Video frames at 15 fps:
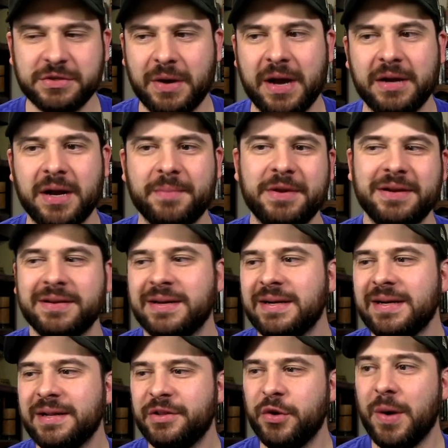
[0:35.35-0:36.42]
So, I, I, mean,
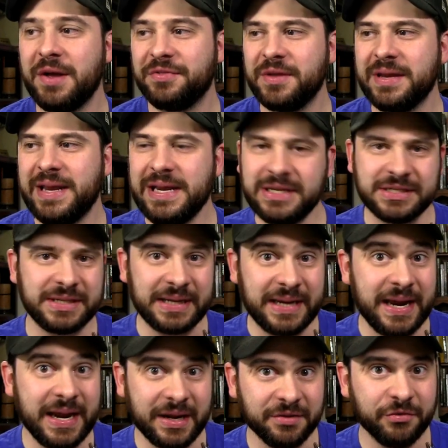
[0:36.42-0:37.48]
do I think he's the
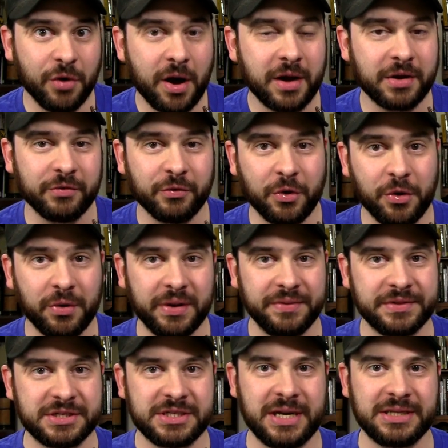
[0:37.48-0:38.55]
king of rock and roll in
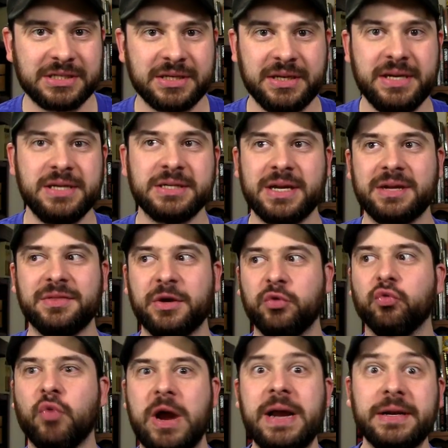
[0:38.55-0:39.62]
the sense that he's like the
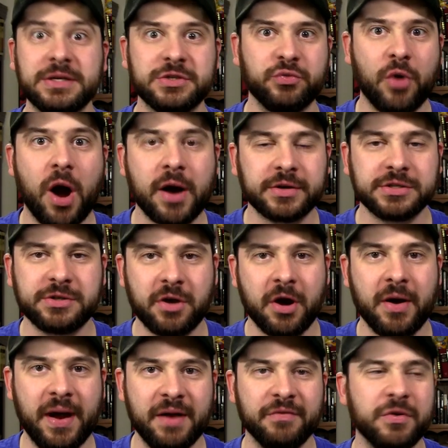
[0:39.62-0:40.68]
greatest rock
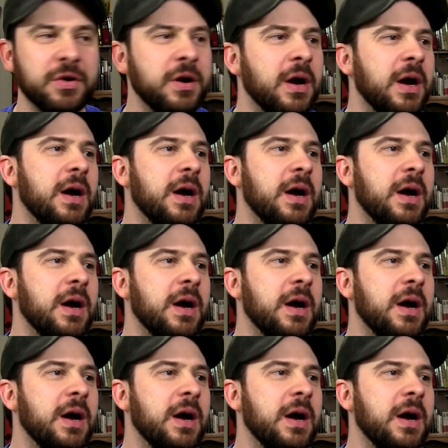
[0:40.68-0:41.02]
star ever?